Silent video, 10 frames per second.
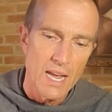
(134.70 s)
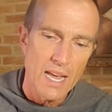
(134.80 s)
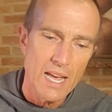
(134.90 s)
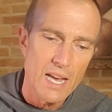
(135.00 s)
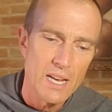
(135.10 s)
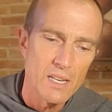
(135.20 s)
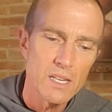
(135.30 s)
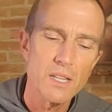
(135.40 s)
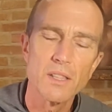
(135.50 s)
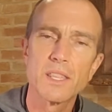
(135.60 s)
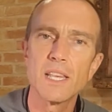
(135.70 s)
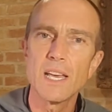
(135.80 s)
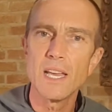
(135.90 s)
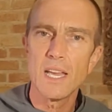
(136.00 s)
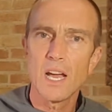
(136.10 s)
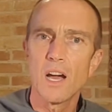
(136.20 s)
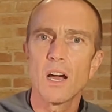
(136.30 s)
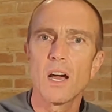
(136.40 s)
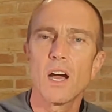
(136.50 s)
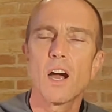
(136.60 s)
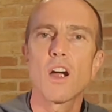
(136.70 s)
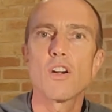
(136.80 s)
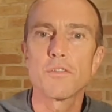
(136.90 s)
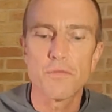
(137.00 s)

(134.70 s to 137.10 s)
And they are